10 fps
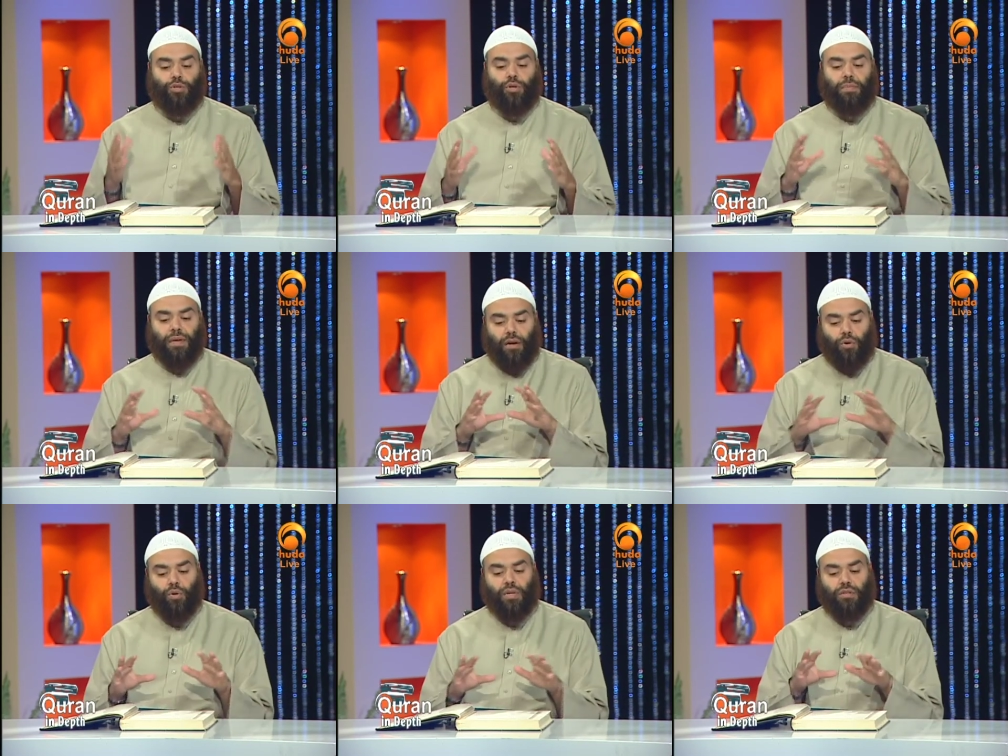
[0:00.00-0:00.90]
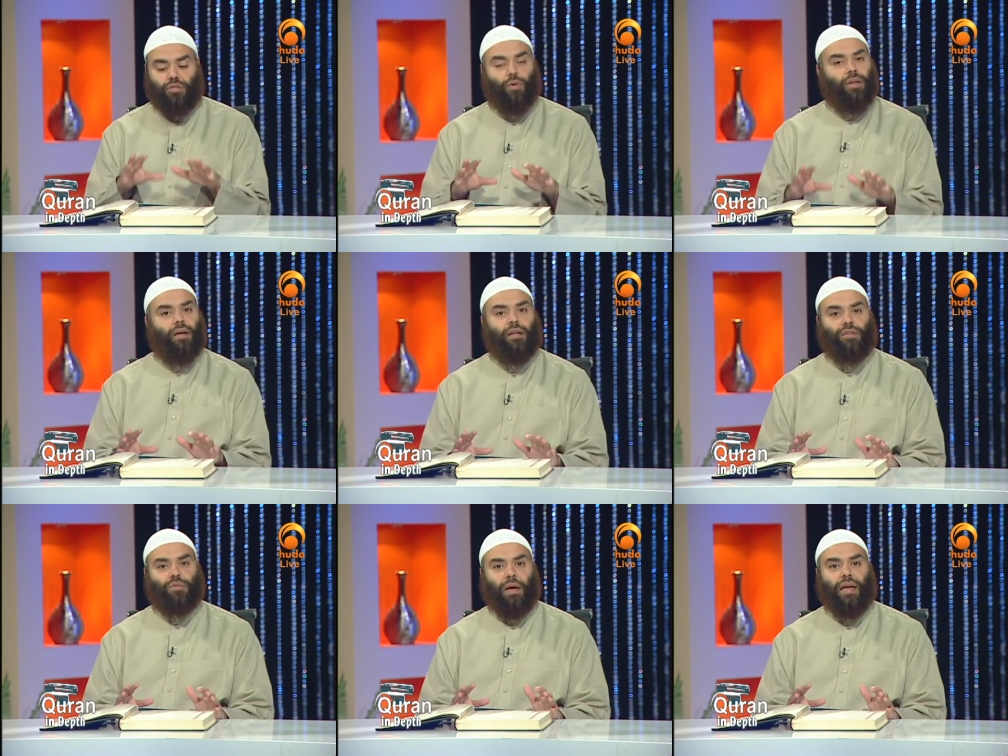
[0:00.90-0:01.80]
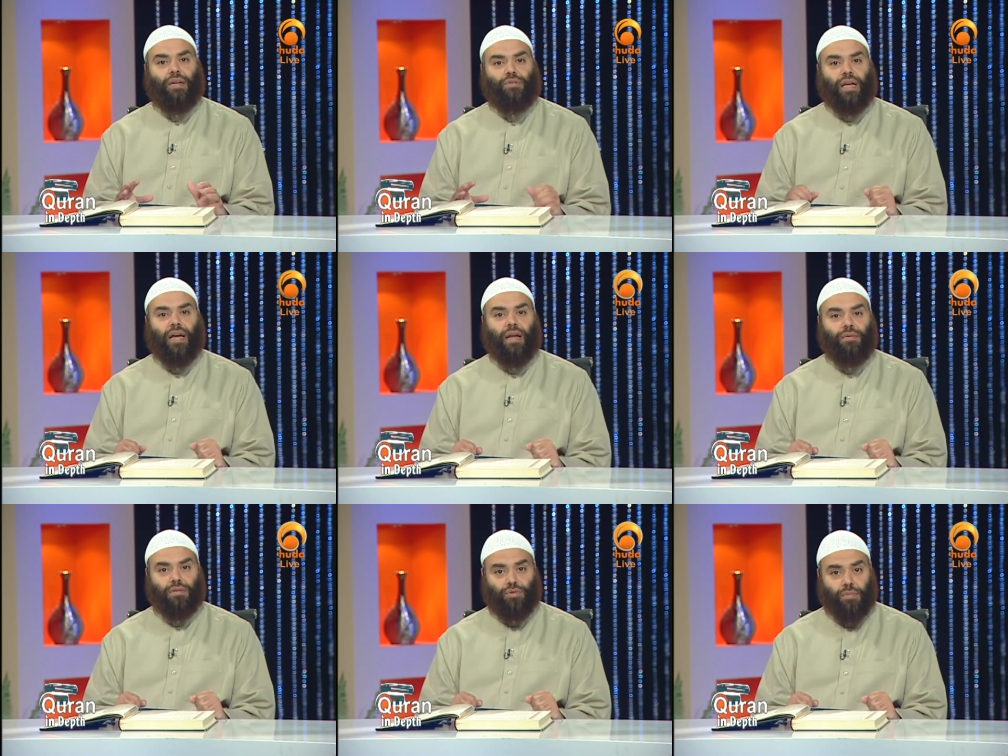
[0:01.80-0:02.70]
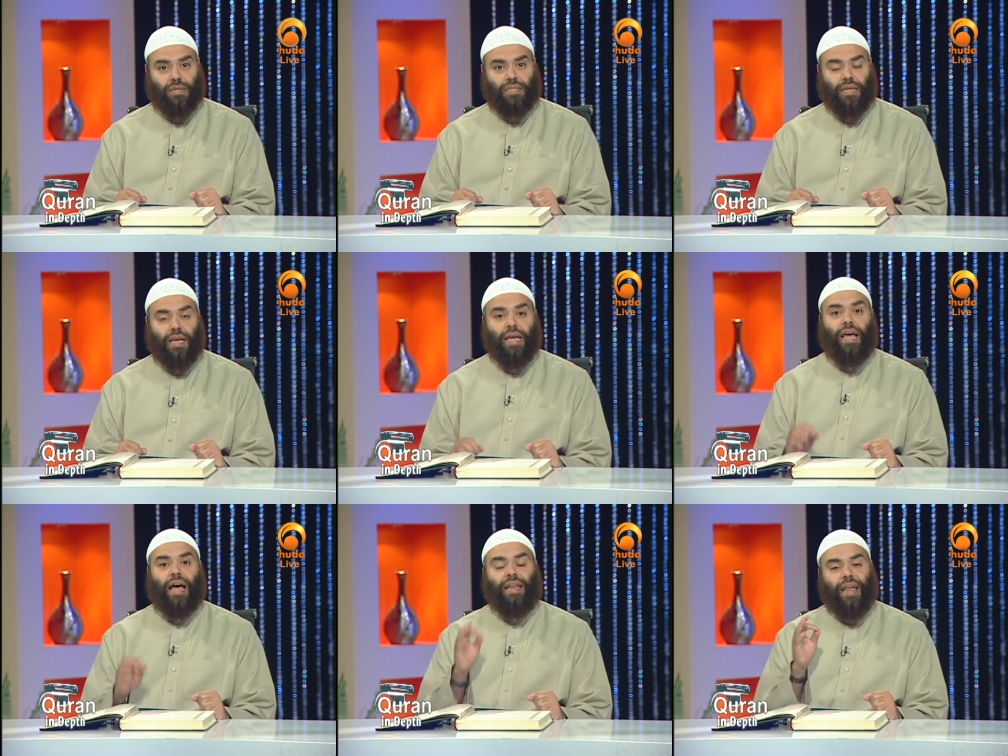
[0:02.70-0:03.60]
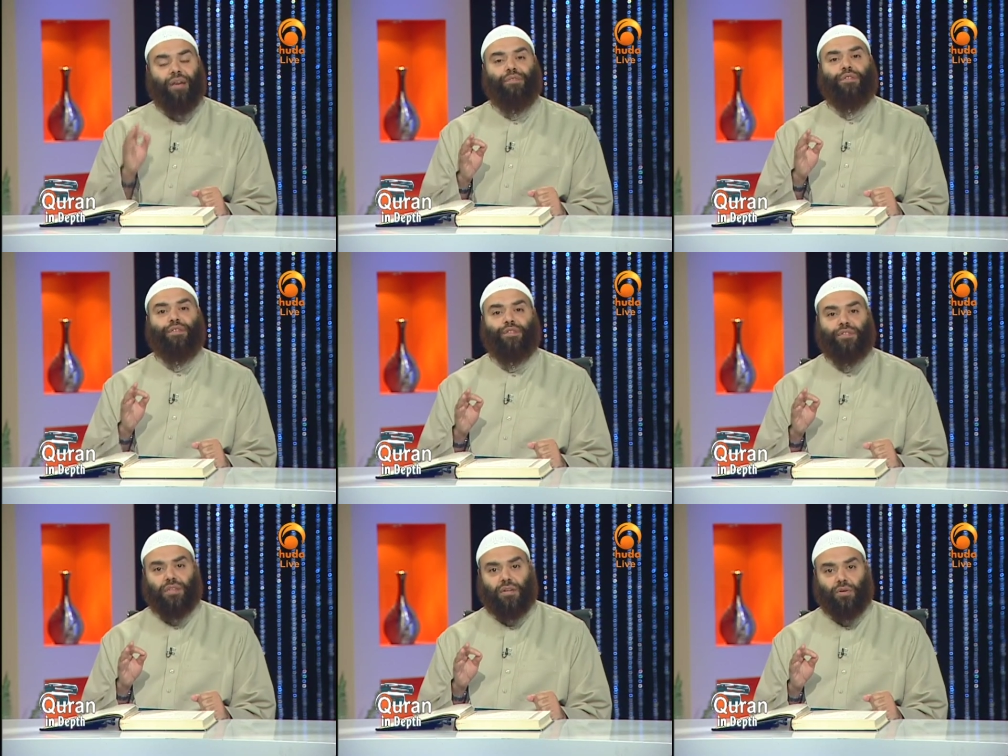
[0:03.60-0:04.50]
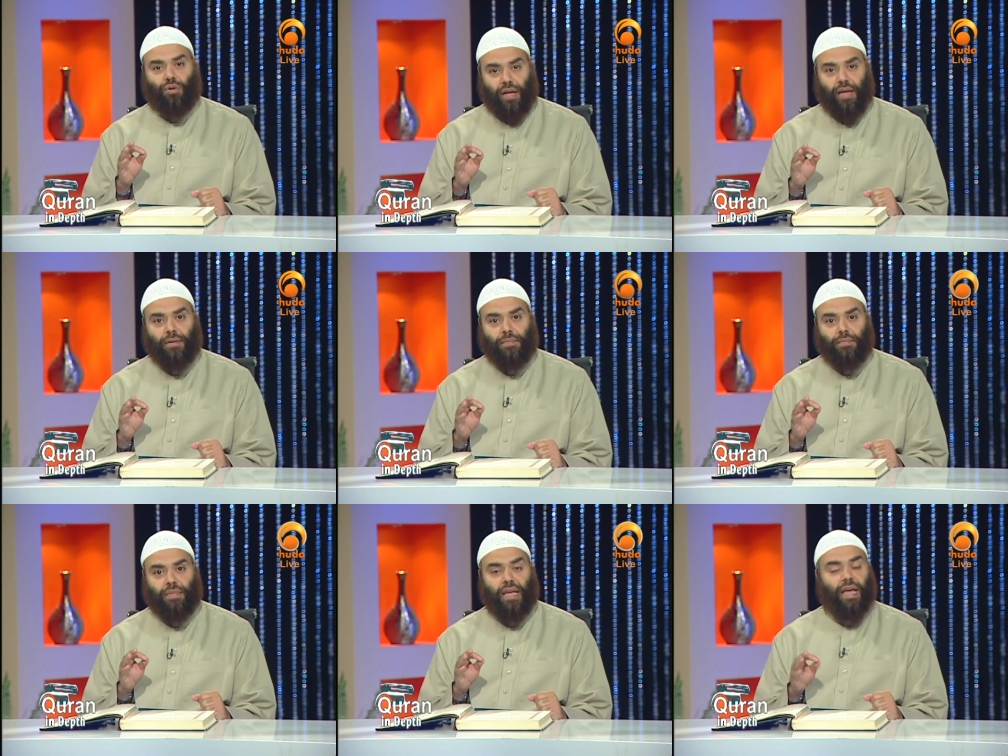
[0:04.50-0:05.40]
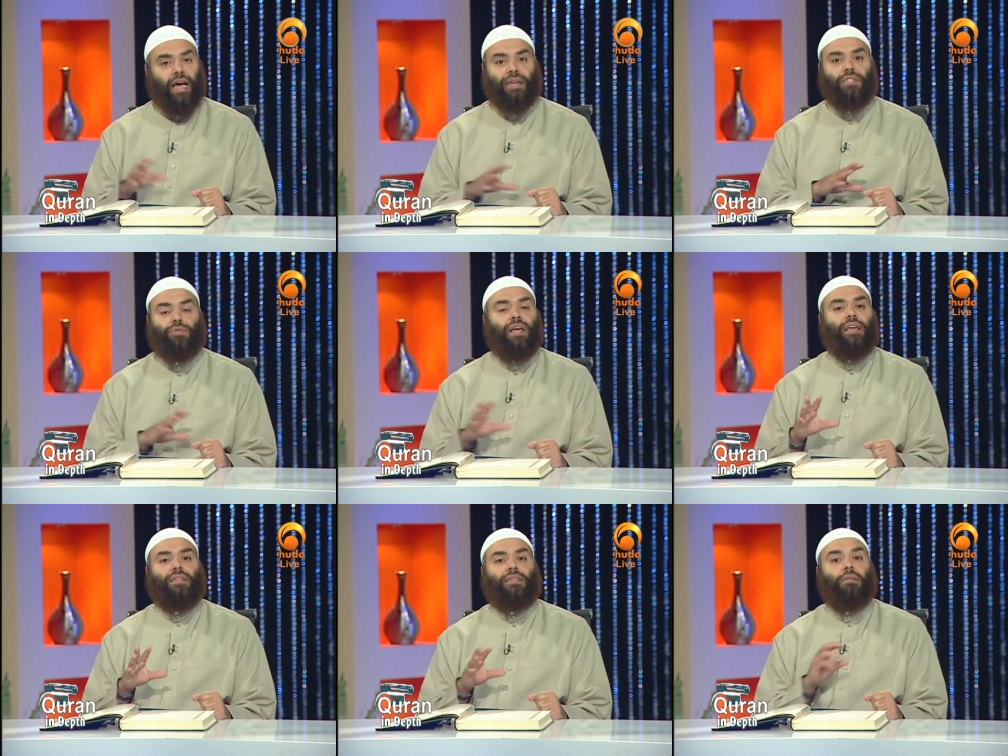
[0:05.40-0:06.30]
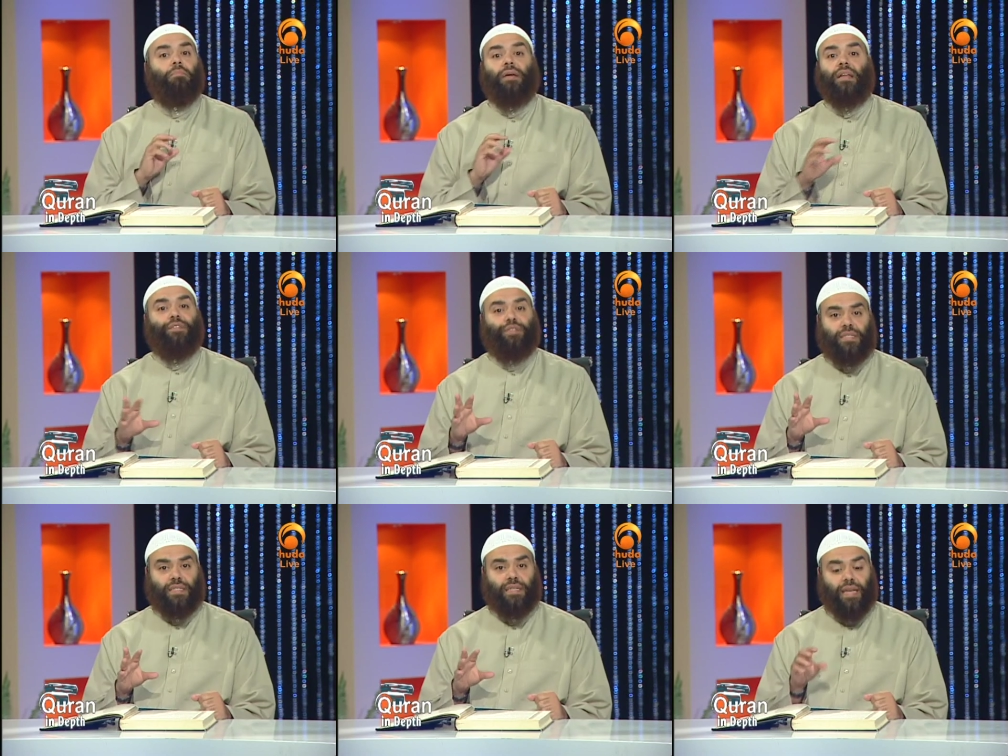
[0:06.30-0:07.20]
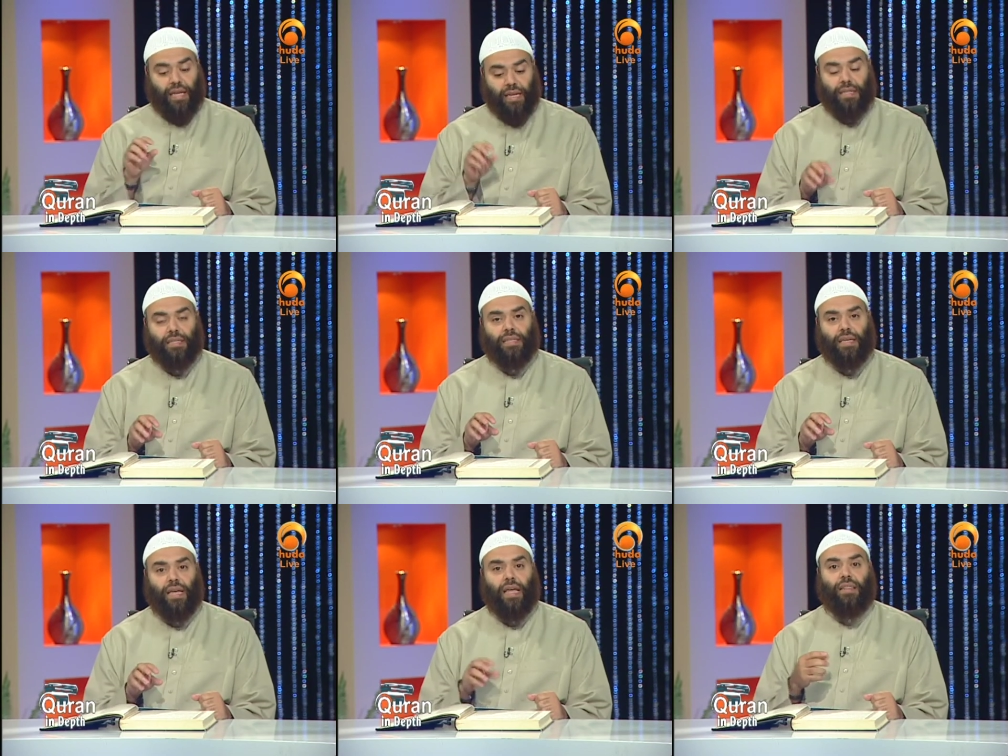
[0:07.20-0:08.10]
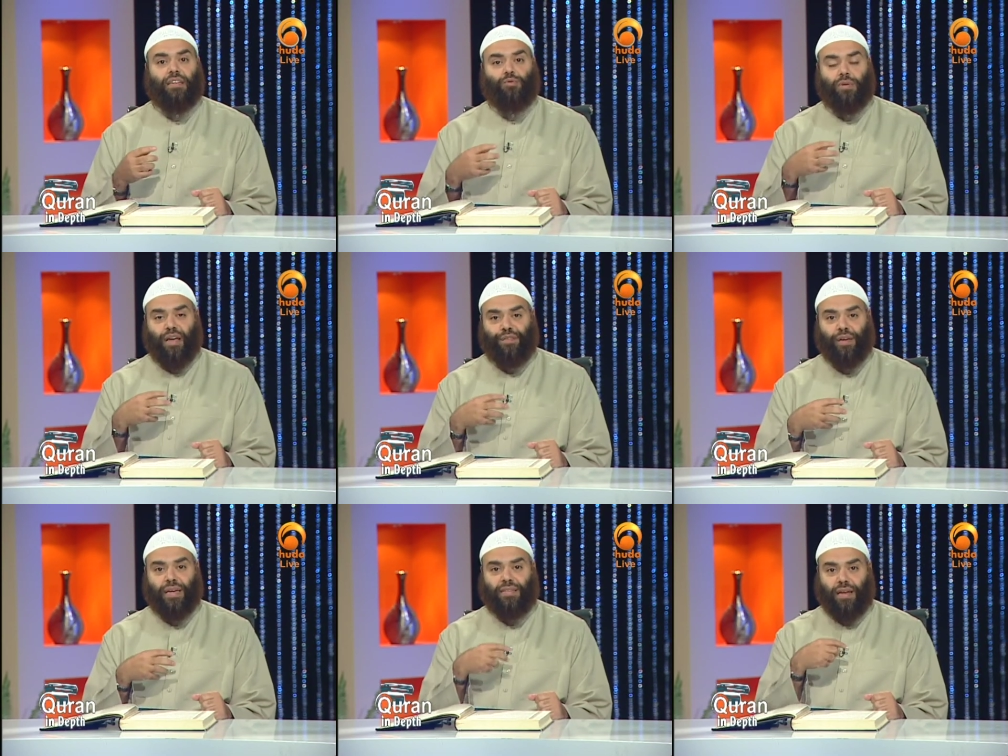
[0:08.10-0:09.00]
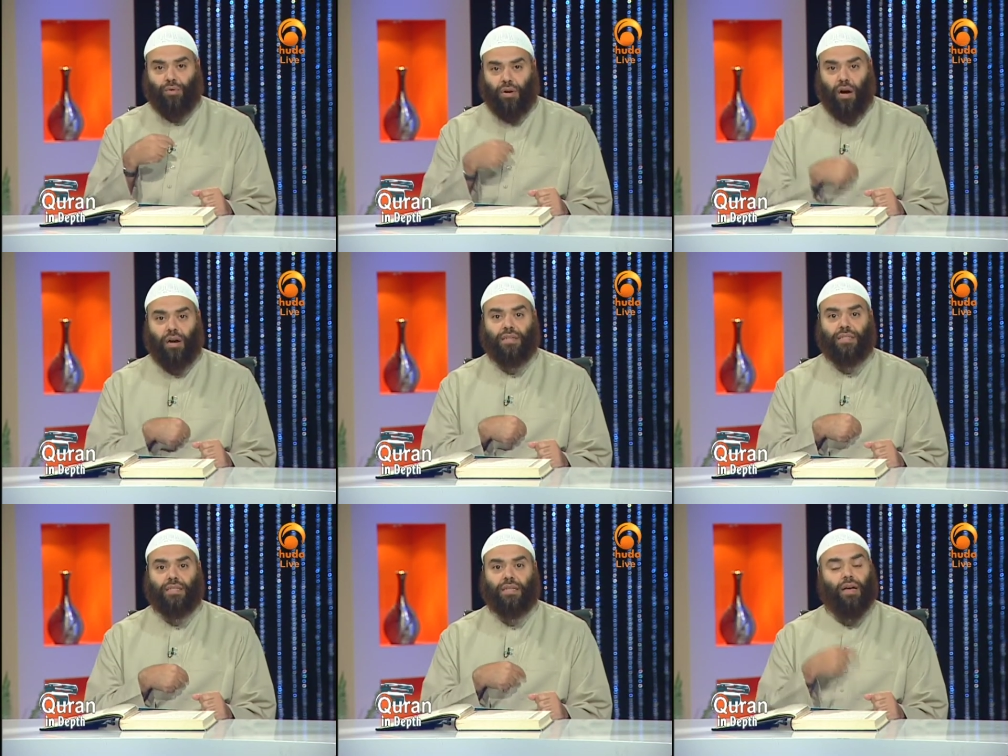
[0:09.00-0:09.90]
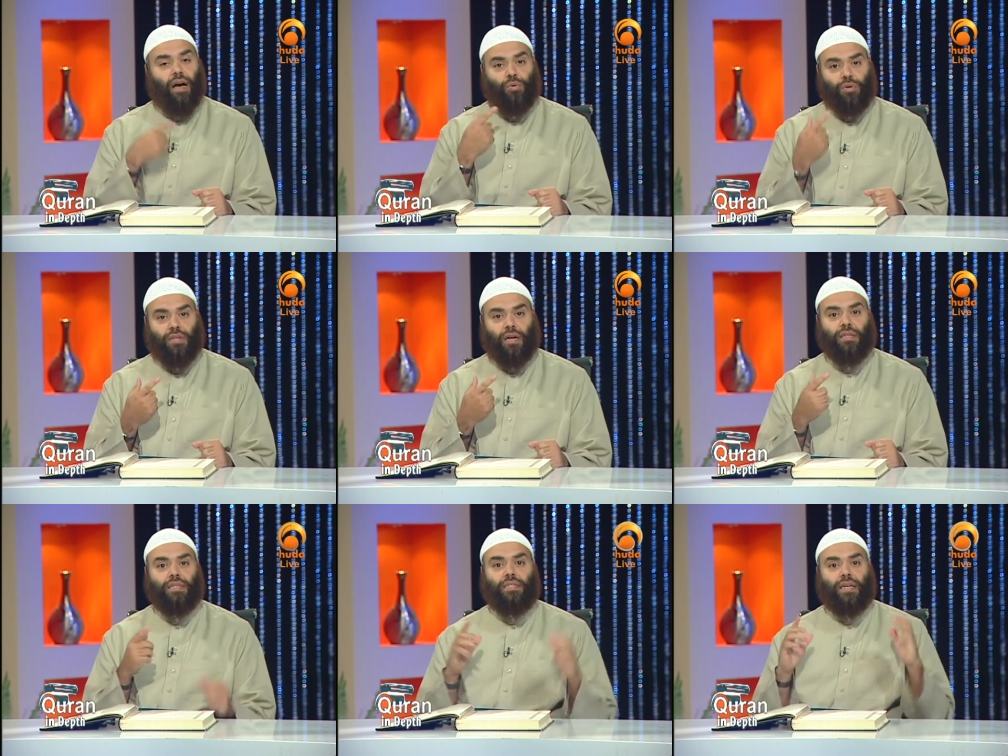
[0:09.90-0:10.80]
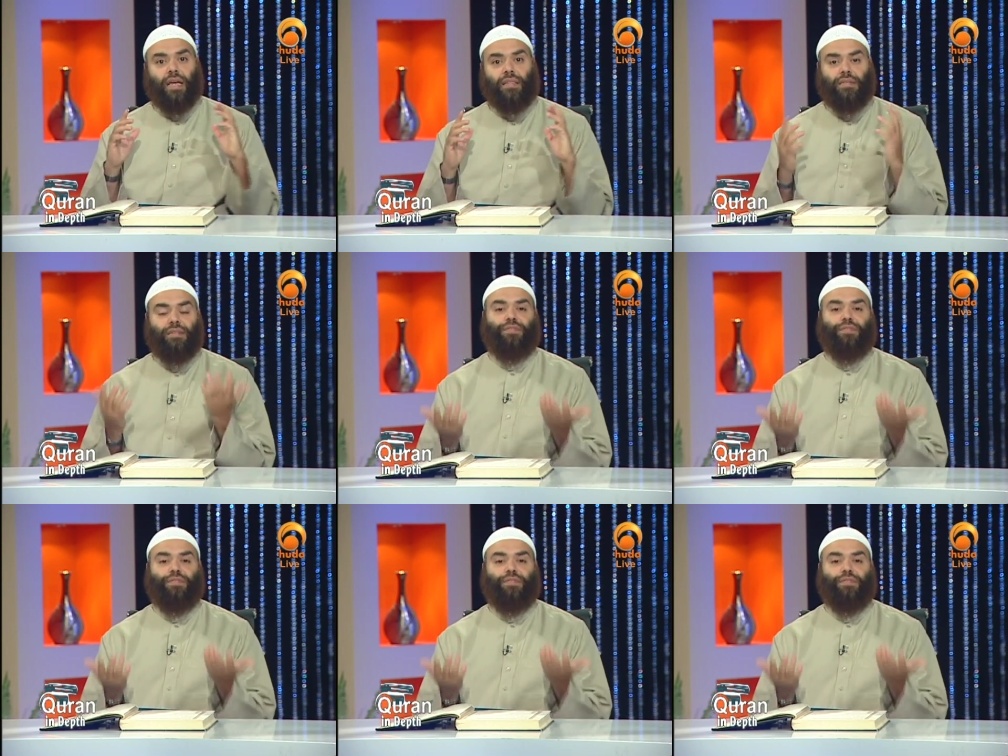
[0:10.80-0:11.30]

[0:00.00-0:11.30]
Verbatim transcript: should be according to what Allah subhanahu wa ta'ala wants from us. And every verse in the Quran has great benefits in it that would affect our hearts, our tongues, and the